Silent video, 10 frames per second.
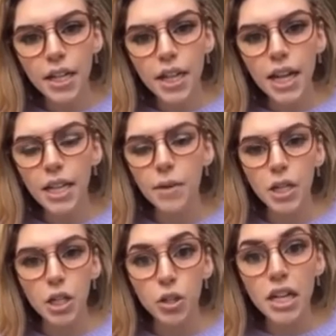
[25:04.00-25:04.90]
And they'd be like,
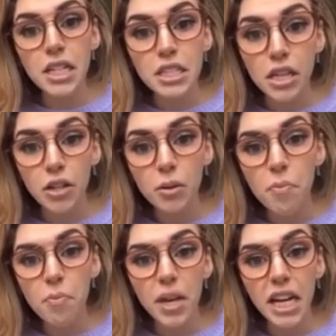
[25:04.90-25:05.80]
"You're at dinner
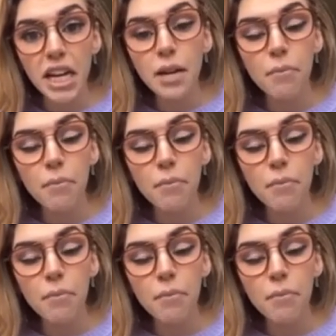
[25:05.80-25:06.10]
eating